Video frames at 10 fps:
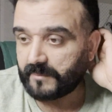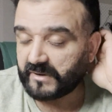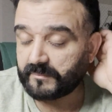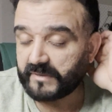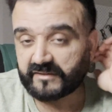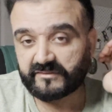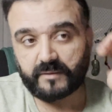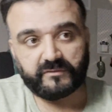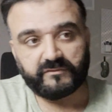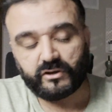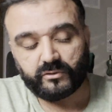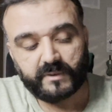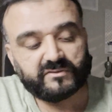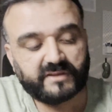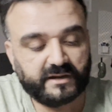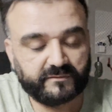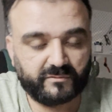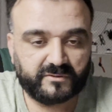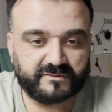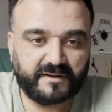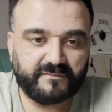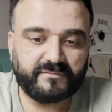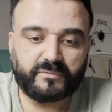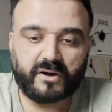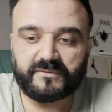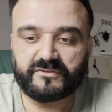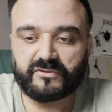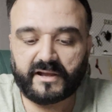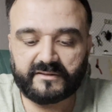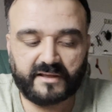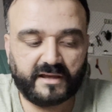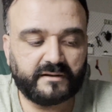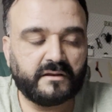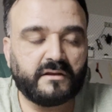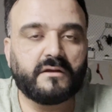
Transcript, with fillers: i'm gonna make a separate video about that of course i've promised you guys that